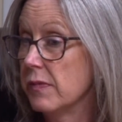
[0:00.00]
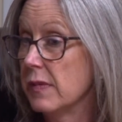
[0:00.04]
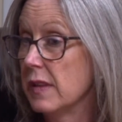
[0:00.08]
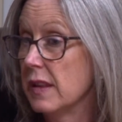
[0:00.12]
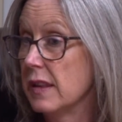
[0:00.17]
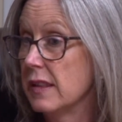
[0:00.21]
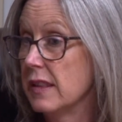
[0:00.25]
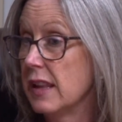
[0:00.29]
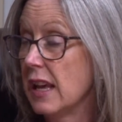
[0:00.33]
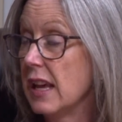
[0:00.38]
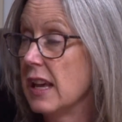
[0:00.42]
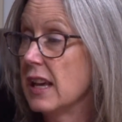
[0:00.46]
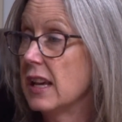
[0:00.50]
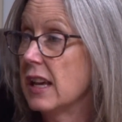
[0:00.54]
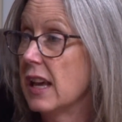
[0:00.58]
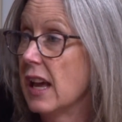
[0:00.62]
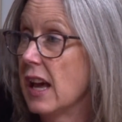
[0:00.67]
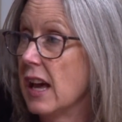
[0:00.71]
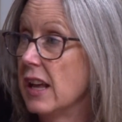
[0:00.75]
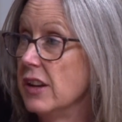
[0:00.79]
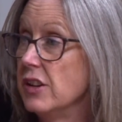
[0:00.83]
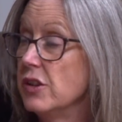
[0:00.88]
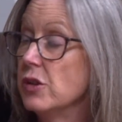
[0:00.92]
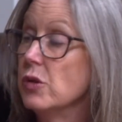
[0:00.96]
they
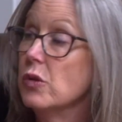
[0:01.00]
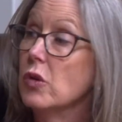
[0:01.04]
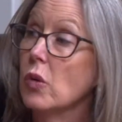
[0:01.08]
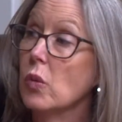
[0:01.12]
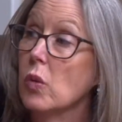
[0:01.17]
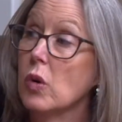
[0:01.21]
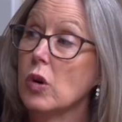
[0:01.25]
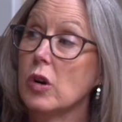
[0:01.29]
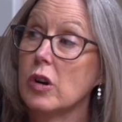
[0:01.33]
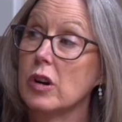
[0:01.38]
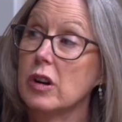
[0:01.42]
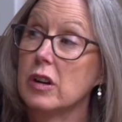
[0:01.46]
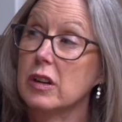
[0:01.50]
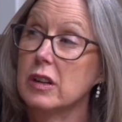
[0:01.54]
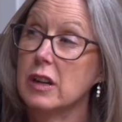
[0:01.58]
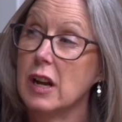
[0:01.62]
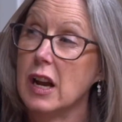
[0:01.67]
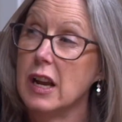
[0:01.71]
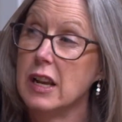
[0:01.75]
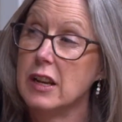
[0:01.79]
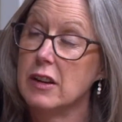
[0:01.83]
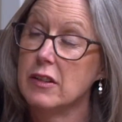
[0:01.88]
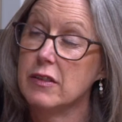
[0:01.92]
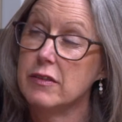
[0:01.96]
can do the work
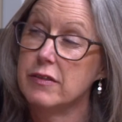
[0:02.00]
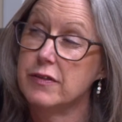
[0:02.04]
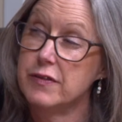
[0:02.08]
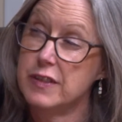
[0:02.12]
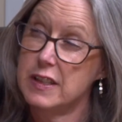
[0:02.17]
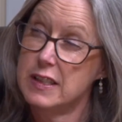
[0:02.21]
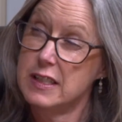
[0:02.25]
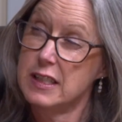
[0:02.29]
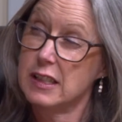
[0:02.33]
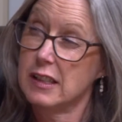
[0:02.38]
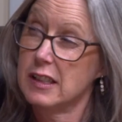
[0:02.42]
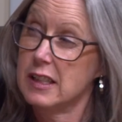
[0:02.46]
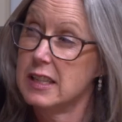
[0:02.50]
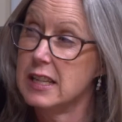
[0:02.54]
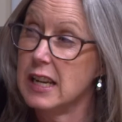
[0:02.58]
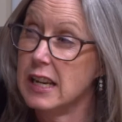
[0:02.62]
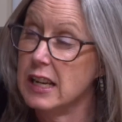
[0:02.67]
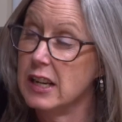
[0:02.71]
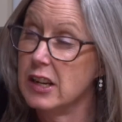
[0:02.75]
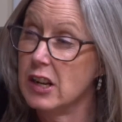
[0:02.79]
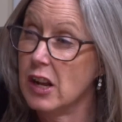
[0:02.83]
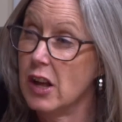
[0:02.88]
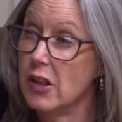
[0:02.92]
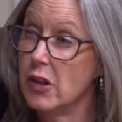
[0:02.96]
kind of
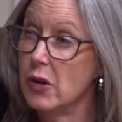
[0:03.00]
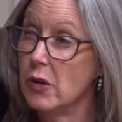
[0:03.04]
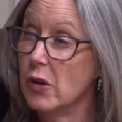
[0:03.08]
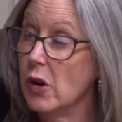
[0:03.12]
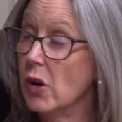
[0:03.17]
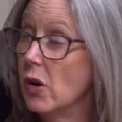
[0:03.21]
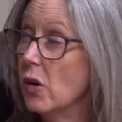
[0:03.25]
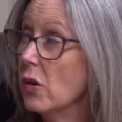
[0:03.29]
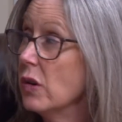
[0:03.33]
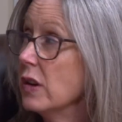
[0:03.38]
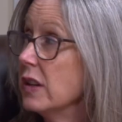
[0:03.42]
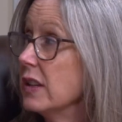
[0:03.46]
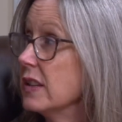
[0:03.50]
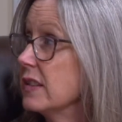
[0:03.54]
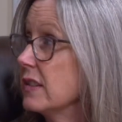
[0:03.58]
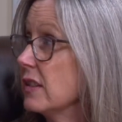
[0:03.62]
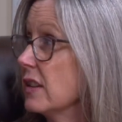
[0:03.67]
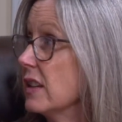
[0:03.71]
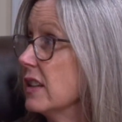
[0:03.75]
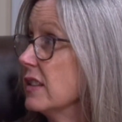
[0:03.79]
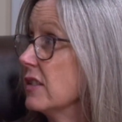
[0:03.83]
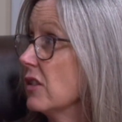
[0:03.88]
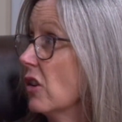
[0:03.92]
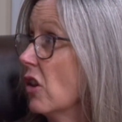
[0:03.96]
facilitated on their own is
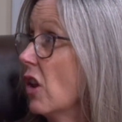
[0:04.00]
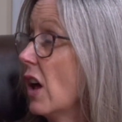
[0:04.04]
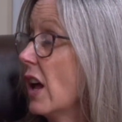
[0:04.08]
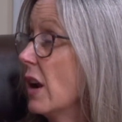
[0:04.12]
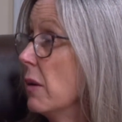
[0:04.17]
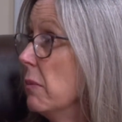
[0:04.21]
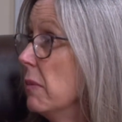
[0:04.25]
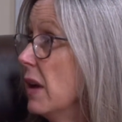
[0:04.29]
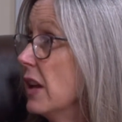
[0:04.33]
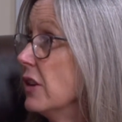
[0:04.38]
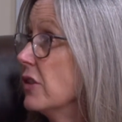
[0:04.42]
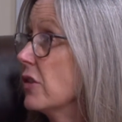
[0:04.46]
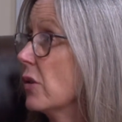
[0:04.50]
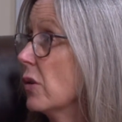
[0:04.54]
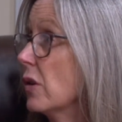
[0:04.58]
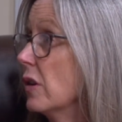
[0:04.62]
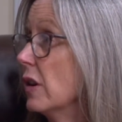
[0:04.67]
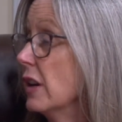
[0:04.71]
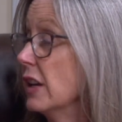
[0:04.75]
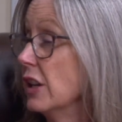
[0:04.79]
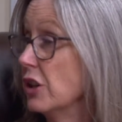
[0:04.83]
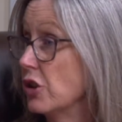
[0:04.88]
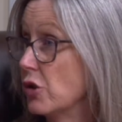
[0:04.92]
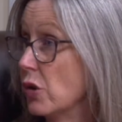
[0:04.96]
a lot of
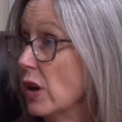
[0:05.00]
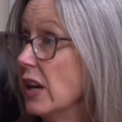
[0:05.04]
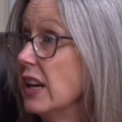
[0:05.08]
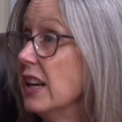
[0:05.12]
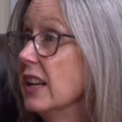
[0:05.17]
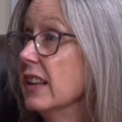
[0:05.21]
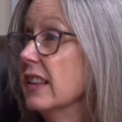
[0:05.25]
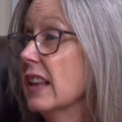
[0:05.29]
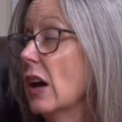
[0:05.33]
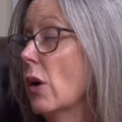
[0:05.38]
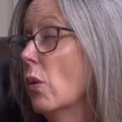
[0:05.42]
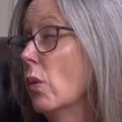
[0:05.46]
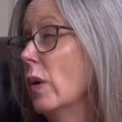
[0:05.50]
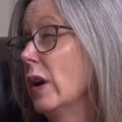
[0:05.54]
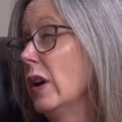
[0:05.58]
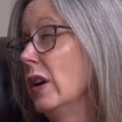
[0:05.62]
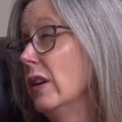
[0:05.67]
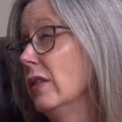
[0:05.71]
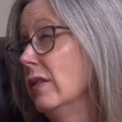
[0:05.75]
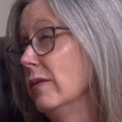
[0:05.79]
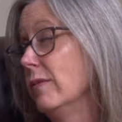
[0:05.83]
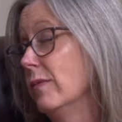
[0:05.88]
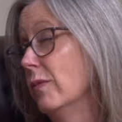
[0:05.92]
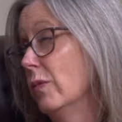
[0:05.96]
mentoring and training that
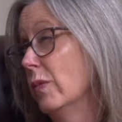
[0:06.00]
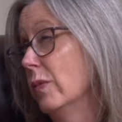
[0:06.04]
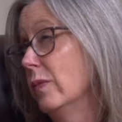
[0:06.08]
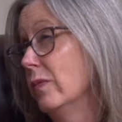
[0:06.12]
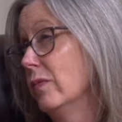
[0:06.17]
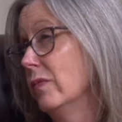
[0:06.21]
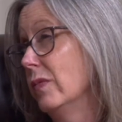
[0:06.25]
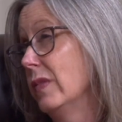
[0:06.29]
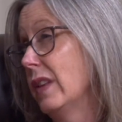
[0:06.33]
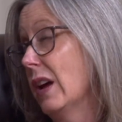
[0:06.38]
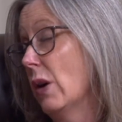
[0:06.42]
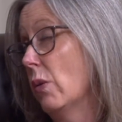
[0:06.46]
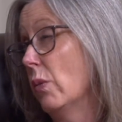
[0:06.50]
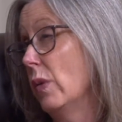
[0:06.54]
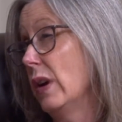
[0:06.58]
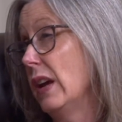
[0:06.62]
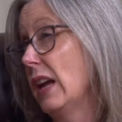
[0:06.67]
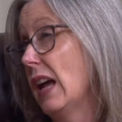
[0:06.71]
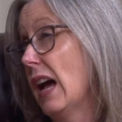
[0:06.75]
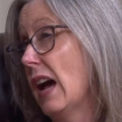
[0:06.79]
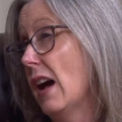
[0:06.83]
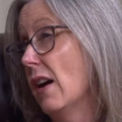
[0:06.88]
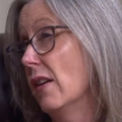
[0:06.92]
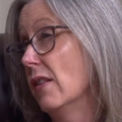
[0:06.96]
we
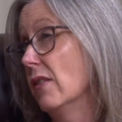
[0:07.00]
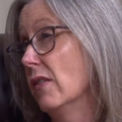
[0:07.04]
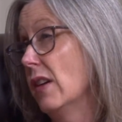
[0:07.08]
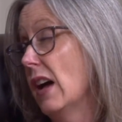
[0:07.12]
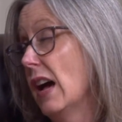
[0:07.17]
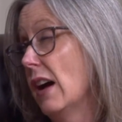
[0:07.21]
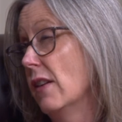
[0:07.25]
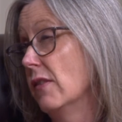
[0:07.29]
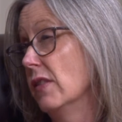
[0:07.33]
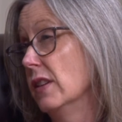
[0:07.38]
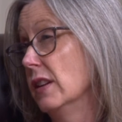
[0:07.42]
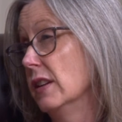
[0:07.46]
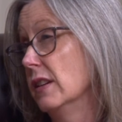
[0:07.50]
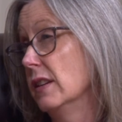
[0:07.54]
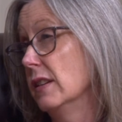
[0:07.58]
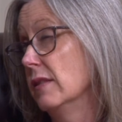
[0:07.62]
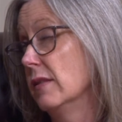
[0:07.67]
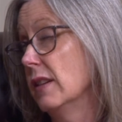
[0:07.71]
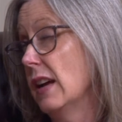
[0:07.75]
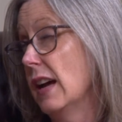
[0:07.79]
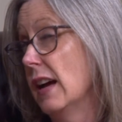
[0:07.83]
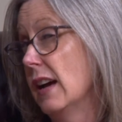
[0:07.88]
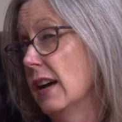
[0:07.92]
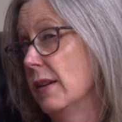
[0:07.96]
haven't
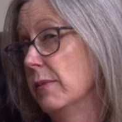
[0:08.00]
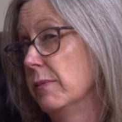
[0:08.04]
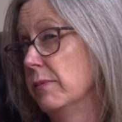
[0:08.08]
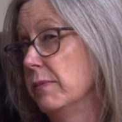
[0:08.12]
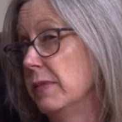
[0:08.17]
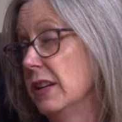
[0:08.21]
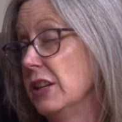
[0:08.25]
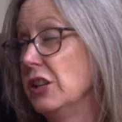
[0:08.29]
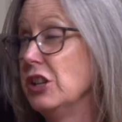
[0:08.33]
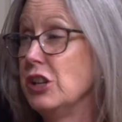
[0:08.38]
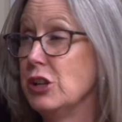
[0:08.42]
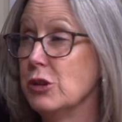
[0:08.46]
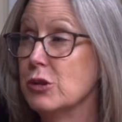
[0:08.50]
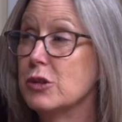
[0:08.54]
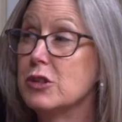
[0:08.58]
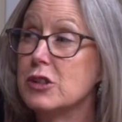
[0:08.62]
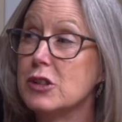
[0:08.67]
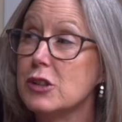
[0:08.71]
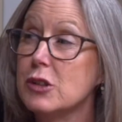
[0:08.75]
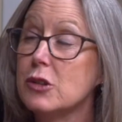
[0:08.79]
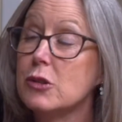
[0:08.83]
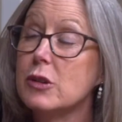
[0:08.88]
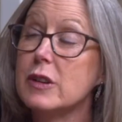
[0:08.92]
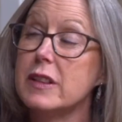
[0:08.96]
been
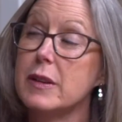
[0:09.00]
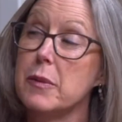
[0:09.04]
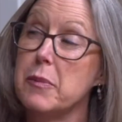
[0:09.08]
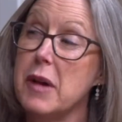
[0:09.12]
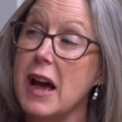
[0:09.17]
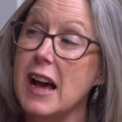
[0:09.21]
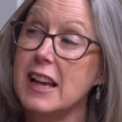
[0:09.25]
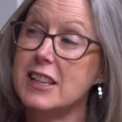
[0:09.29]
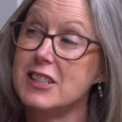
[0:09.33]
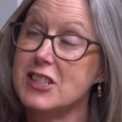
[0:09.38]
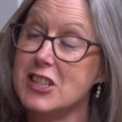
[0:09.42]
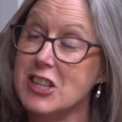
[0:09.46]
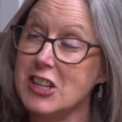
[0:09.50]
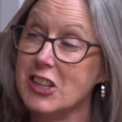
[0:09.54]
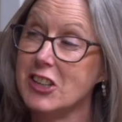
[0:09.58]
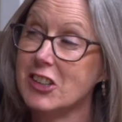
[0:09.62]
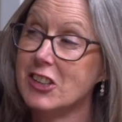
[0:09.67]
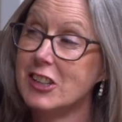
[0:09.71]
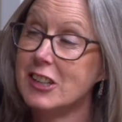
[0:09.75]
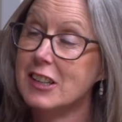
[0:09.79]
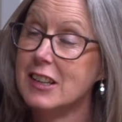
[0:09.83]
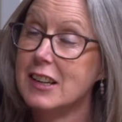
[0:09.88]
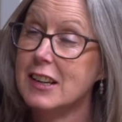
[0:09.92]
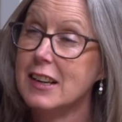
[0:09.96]
used to in the past
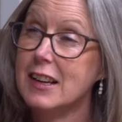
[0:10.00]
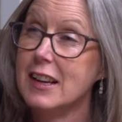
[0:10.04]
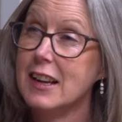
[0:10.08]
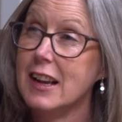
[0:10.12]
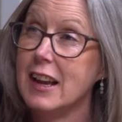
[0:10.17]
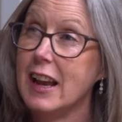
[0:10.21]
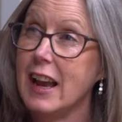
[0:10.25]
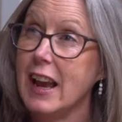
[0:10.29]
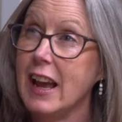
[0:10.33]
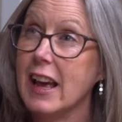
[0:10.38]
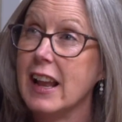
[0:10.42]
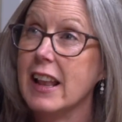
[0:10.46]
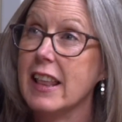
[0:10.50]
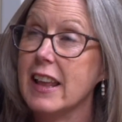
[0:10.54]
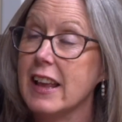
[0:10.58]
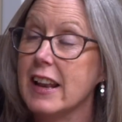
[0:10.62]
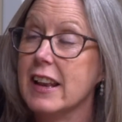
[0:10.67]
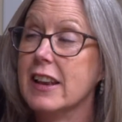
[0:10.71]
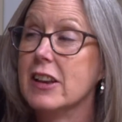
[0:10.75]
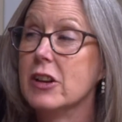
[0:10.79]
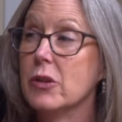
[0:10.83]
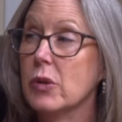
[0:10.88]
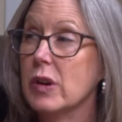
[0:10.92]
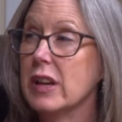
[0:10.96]
year, and
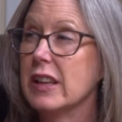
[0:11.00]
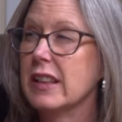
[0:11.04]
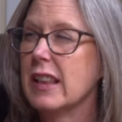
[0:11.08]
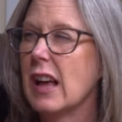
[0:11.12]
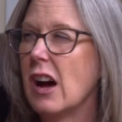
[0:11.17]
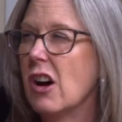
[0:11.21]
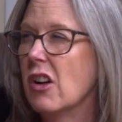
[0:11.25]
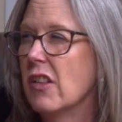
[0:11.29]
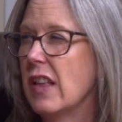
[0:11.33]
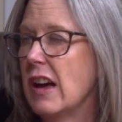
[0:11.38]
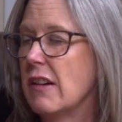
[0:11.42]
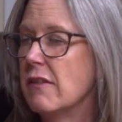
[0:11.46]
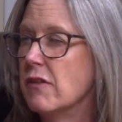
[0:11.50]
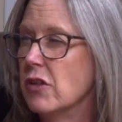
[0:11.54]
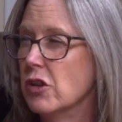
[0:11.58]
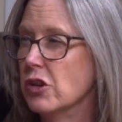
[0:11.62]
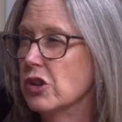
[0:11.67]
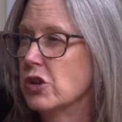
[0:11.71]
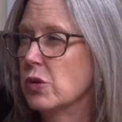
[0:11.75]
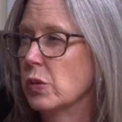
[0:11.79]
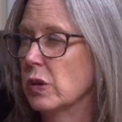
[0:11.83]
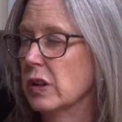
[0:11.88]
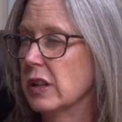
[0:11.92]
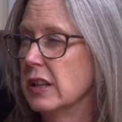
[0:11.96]
then doing all that
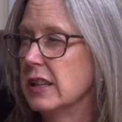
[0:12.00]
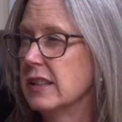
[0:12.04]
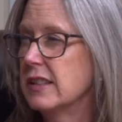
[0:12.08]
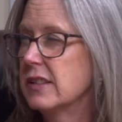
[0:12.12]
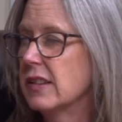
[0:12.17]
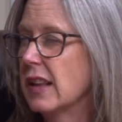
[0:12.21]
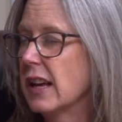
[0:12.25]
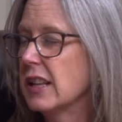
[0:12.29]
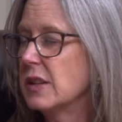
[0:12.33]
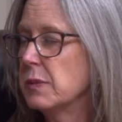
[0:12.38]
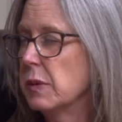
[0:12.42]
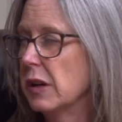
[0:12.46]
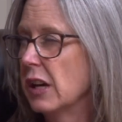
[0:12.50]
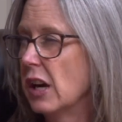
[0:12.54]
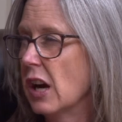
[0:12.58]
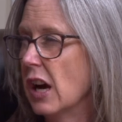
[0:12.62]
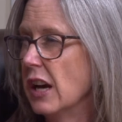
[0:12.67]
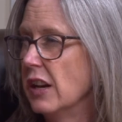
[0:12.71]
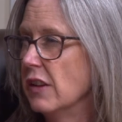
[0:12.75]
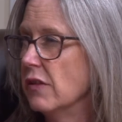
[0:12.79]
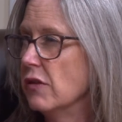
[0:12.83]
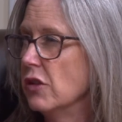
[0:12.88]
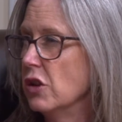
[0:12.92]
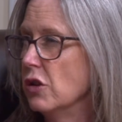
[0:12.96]
virtually. So that's been
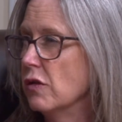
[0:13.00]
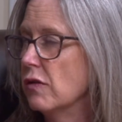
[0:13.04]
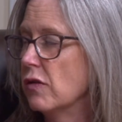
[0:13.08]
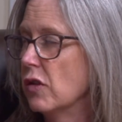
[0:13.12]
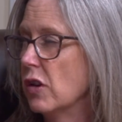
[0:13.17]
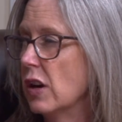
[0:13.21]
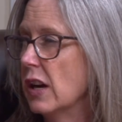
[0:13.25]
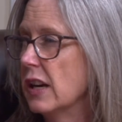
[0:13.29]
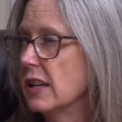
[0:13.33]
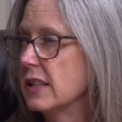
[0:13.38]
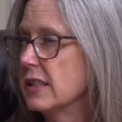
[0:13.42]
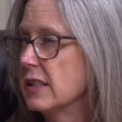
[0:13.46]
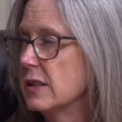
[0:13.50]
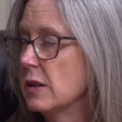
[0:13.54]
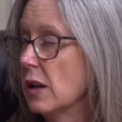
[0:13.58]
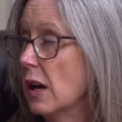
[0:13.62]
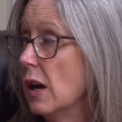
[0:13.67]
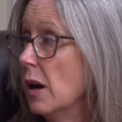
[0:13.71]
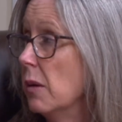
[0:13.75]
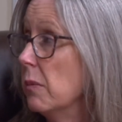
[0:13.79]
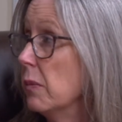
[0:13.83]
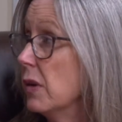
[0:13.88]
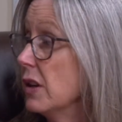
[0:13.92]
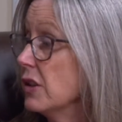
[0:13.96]
kind of new for us,
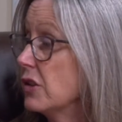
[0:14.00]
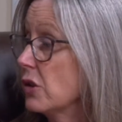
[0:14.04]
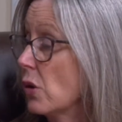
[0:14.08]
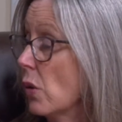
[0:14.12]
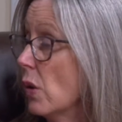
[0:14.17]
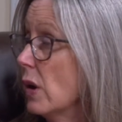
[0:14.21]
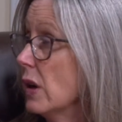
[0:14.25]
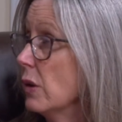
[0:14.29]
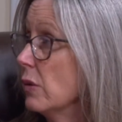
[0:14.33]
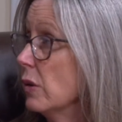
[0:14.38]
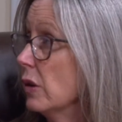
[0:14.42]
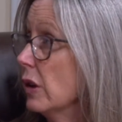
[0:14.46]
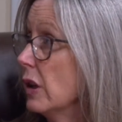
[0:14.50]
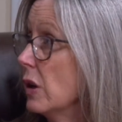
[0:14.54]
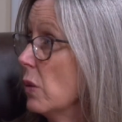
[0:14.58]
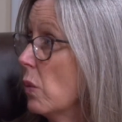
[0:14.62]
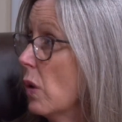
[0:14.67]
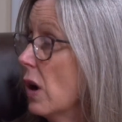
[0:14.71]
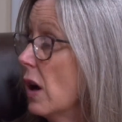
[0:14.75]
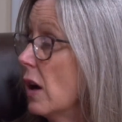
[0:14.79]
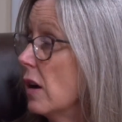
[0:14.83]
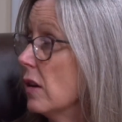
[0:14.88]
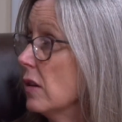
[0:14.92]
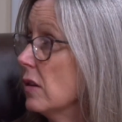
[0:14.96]
but it's going really
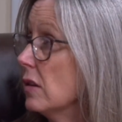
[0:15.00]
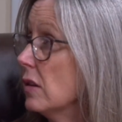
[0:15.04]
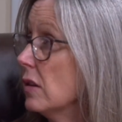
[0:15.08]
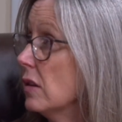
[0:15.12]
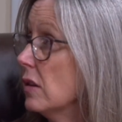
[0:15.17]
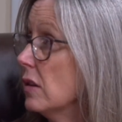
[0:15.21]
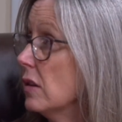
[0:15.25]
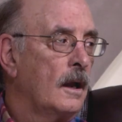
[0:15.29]
well.